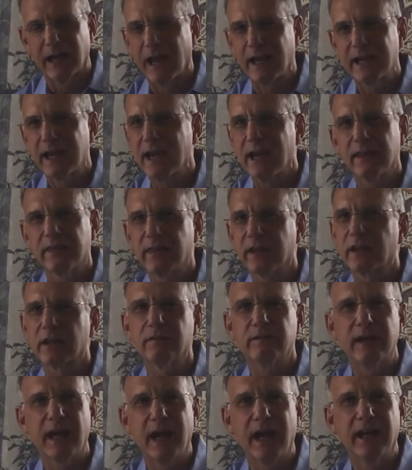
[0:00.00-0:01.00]
And I can't
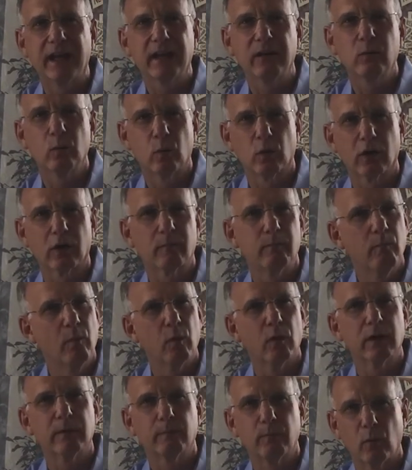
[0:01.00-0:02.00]
think of any
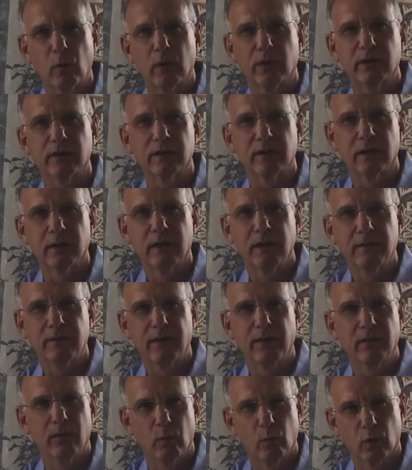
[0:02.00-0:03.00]
work more important
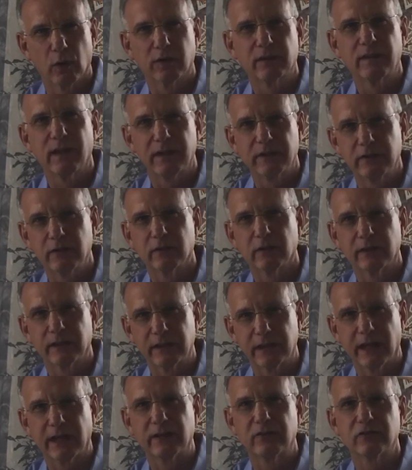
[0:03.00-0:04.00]
than the work that
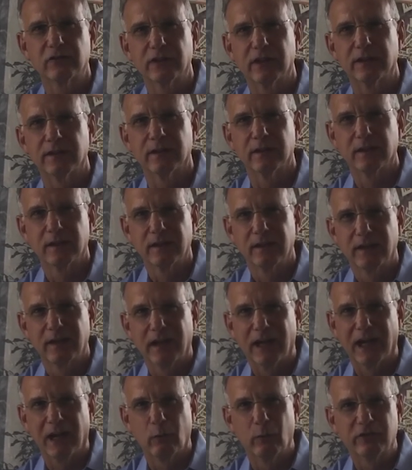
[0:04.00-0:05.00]
you're engaged in.
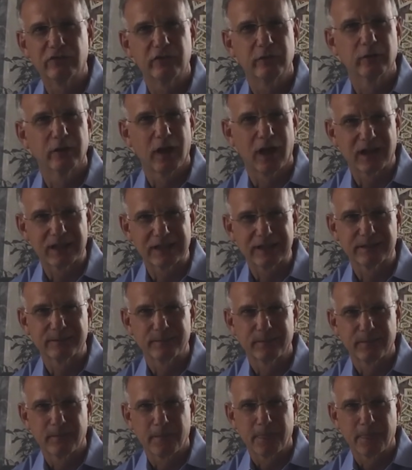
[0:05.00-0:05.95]
I wish you luck.